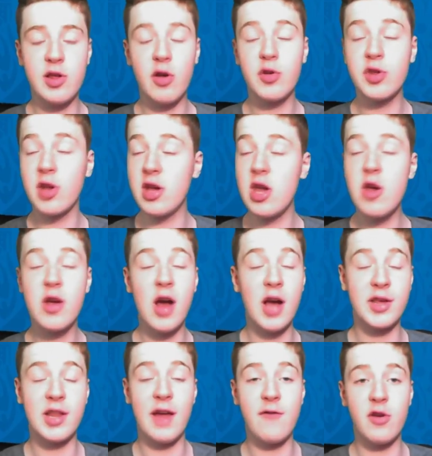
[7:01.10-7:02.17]
Also, you
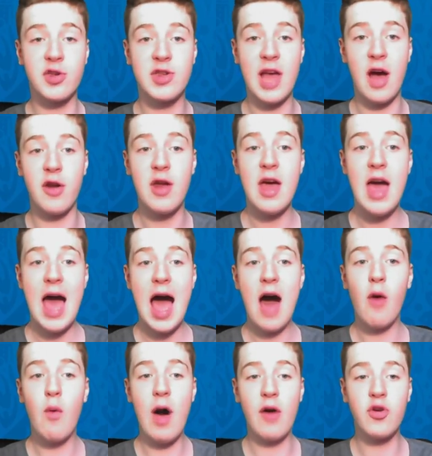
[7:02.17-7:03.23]
guys can have your say on how
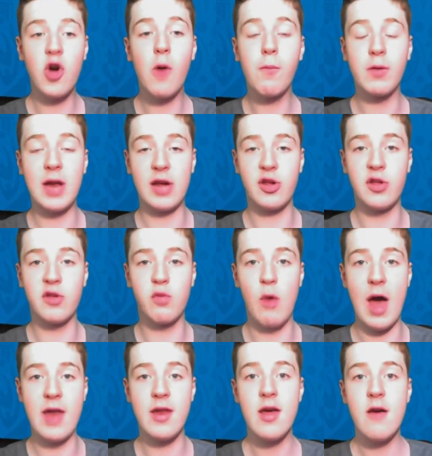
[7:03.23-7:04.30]
well your predictions
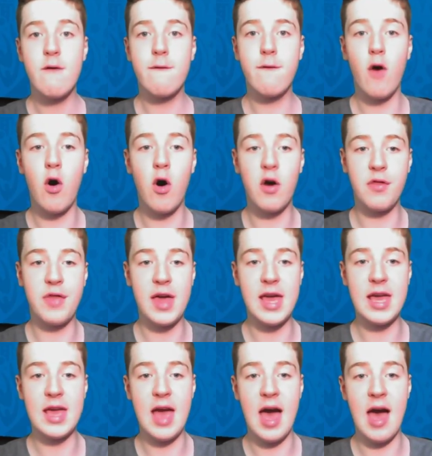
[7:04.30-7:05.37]
went for
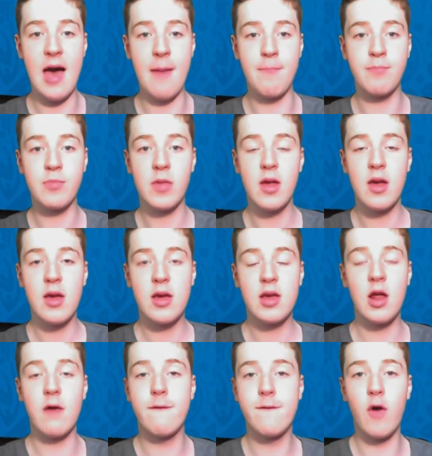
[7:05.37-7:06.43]
the
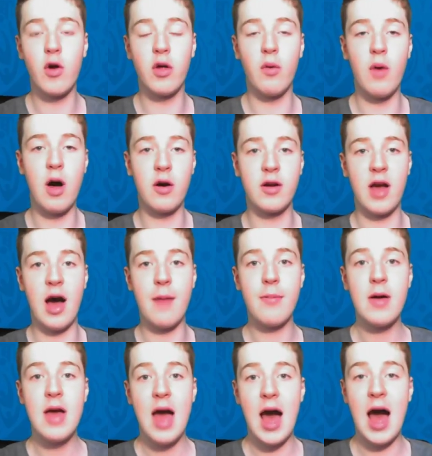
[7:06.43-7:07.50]
for the World Cup,
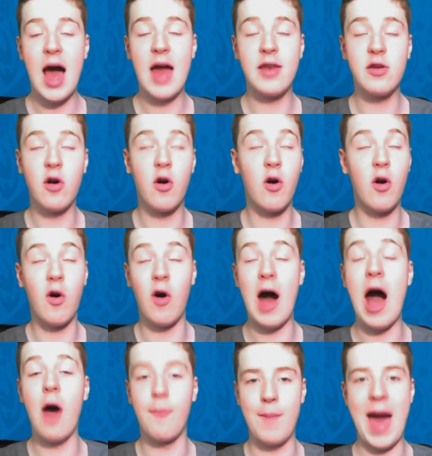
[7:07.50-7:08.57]
and or
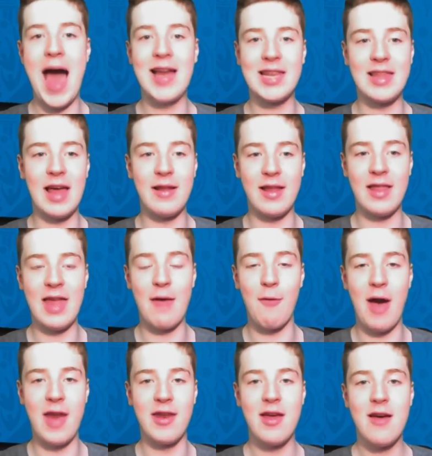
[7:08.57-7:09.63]
how badly they
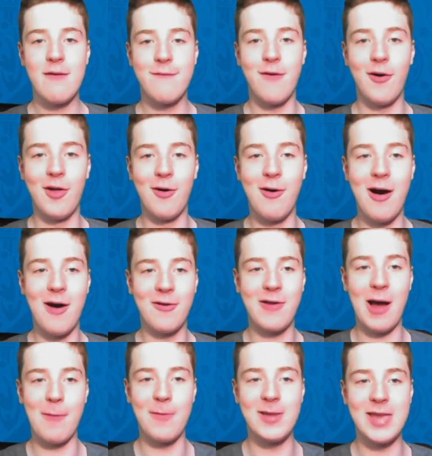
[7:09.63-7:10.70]
went for the World
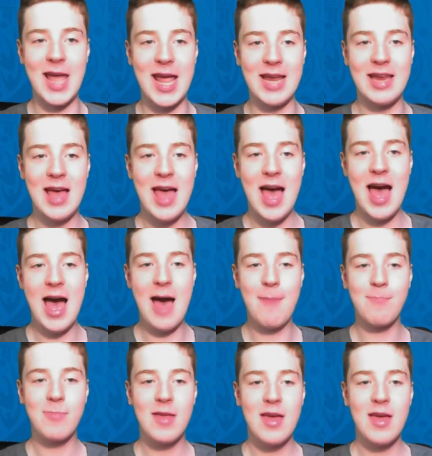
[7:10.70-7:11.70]
Cup indeed. And